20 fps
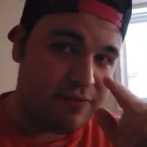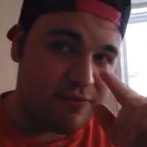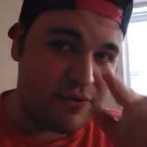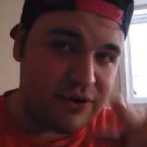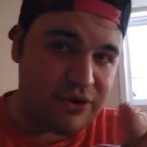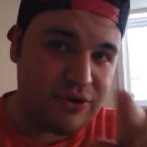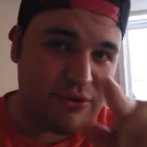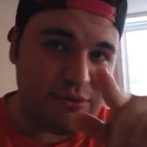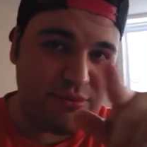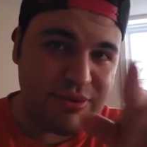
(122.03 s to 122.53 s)
for
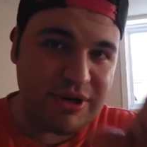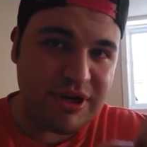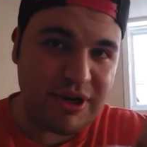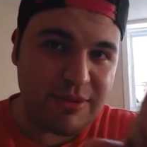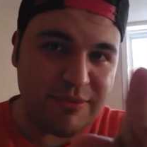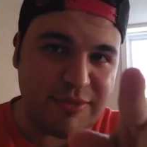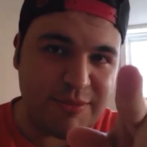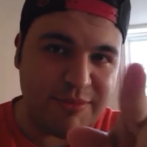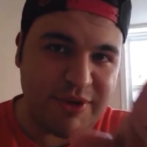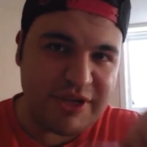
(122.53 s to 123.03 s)
you to
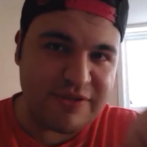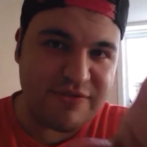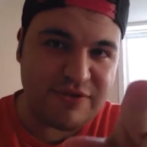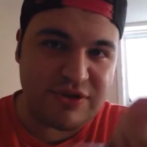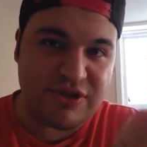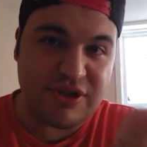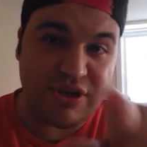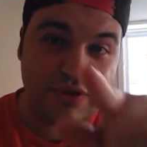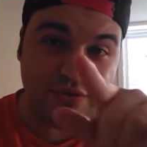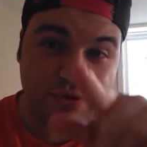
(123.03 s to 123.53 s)
become the best
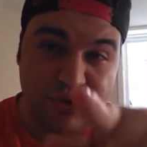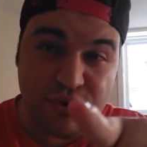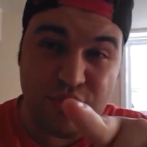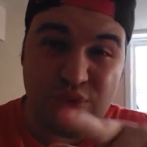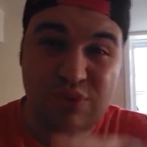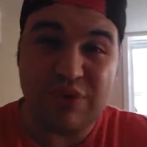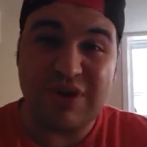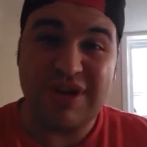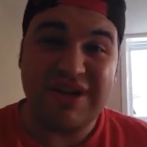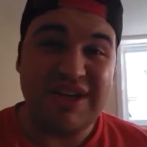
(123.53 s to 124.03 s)
version of you
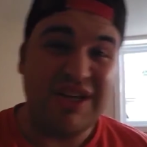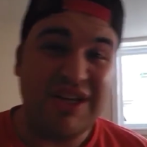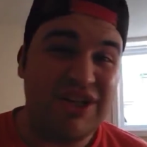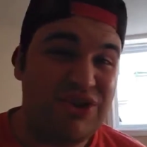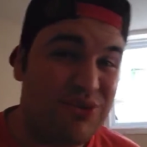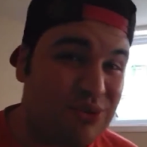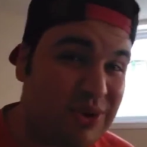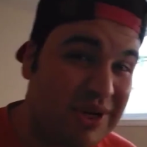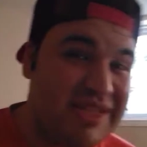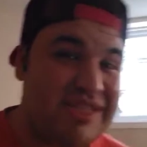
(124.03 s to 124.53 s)

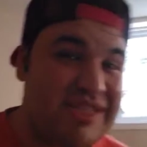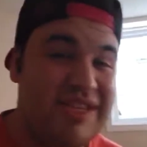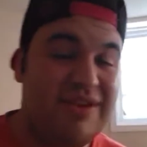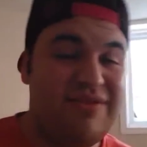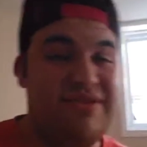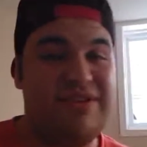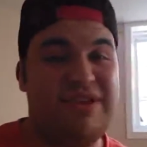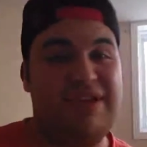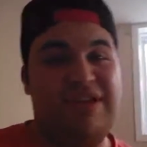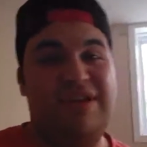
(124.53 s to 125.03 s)

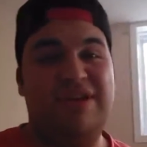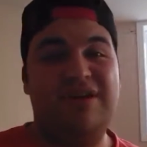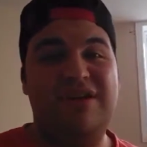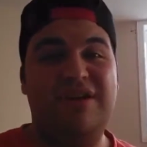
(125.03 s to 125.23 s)
2017.